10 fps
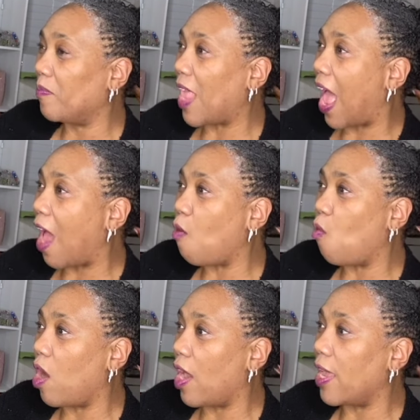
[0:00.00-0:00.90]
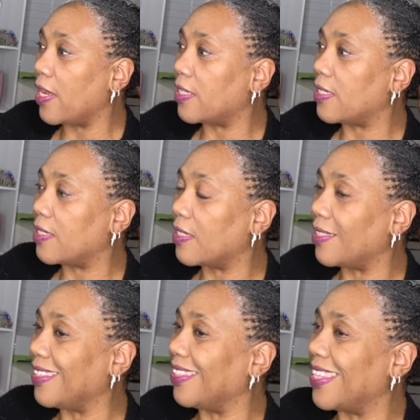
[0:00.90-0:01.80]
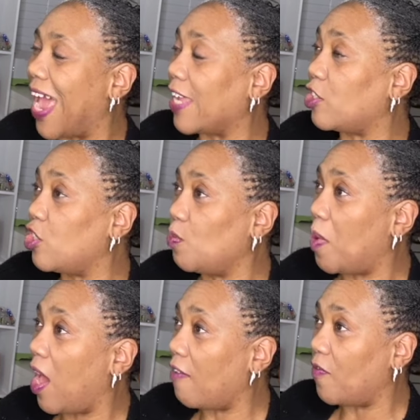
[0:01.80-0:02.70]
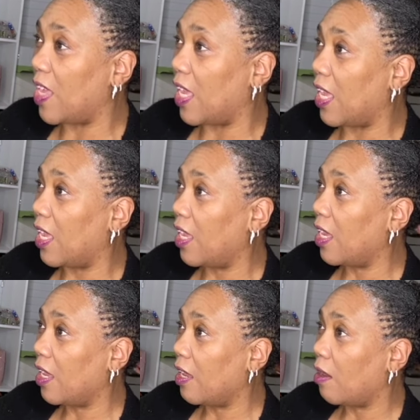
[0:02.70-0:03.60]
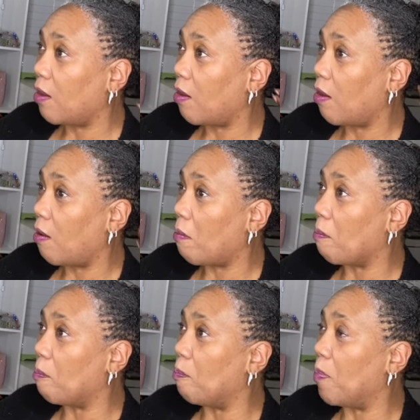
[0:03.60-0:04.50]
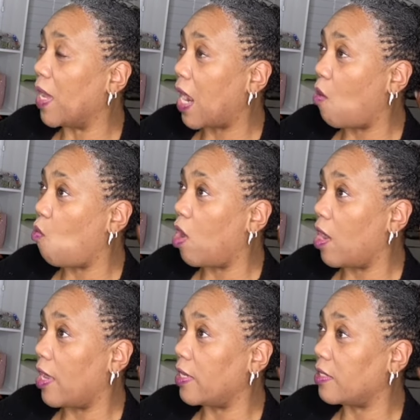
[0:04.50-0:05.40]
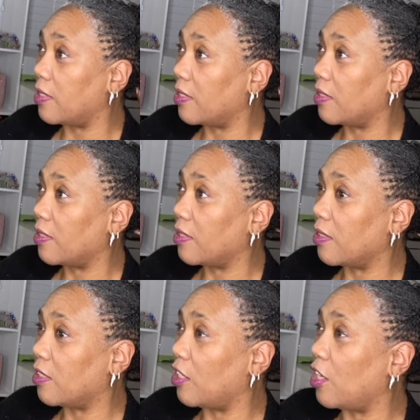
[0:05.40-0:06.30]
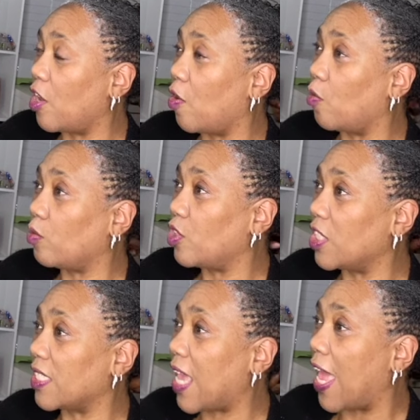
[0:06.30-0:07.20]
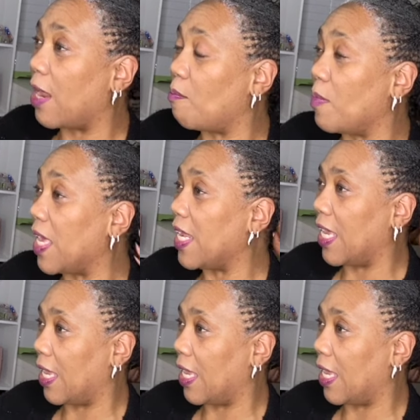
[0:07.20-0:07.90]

I want not too puffy, but I want, just kind of medium.